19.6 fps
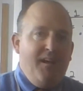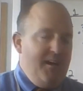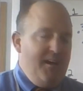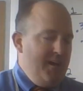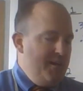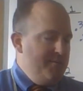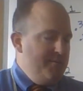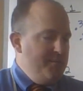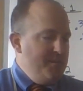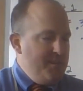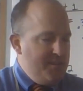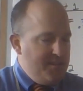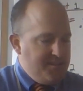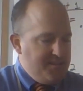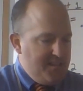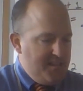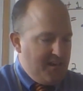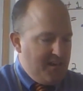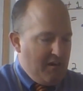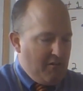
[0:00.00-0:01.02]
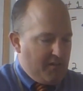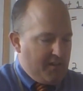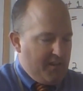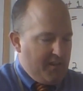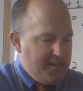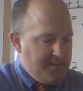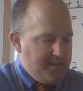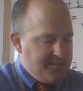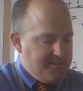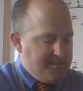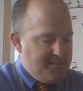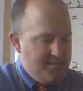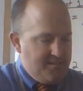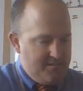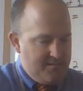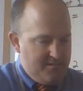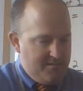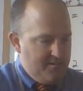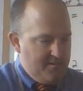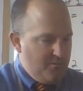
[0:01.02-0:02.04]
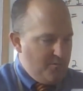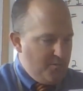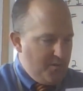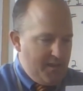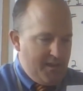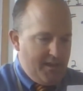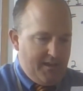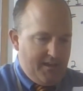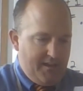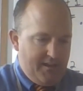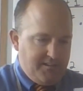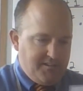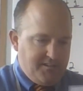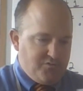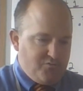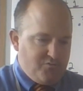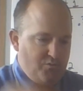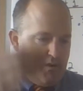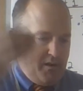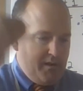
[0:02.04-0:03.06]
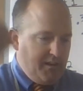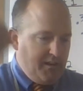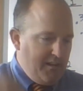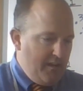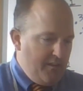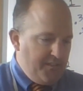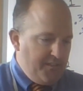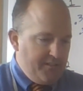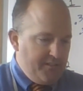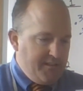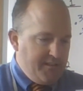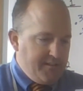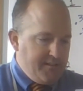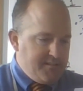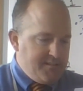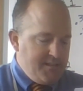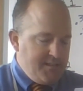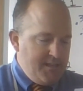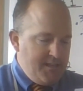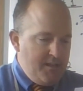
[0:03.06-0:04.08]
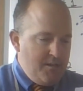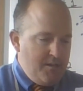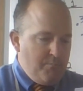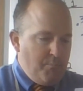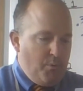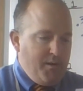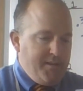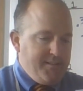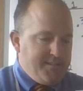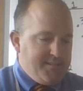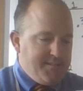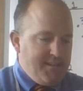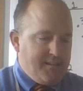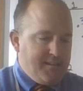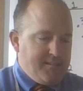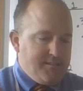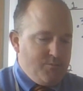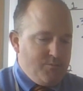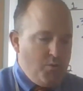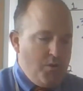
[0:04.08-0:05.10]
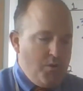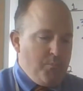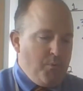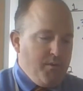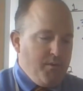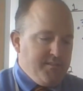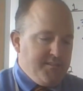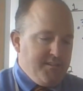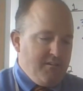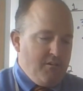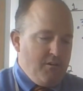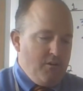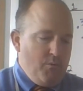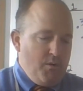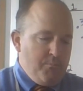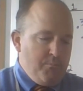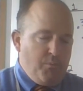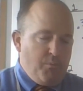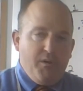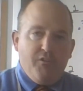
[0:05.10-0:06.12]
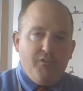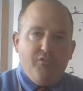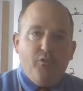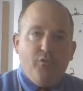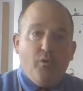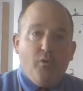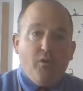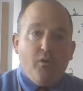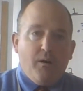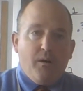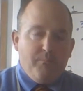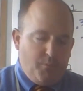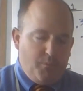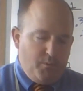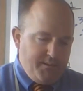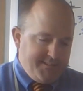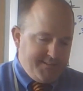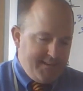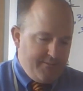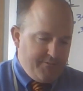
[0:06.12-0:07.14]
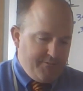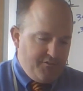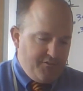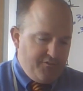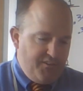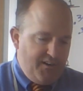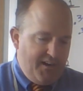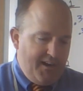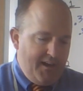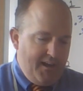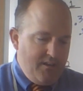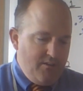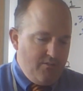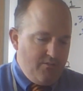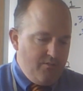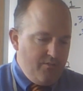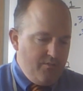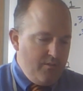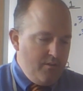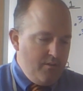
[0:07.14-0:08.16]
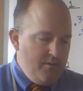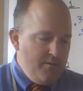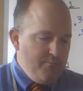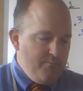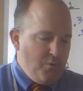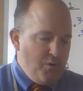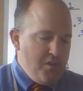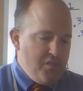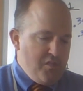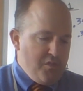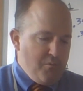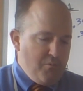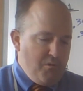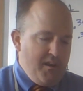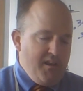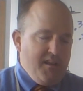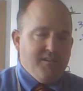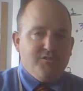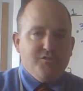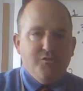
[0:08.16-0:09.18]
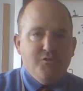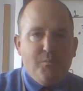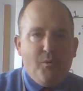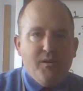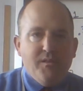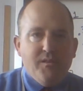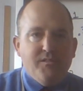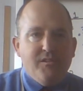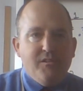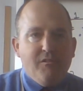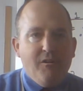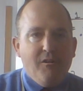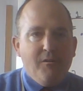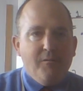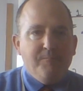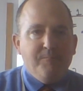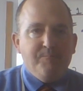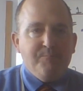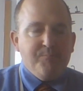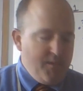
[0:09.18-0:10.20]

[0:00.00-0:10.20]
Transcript: In our case, we had, just running down the list, 0.6, 1.0, 1.4, 0.75, 0.3, and 2.0.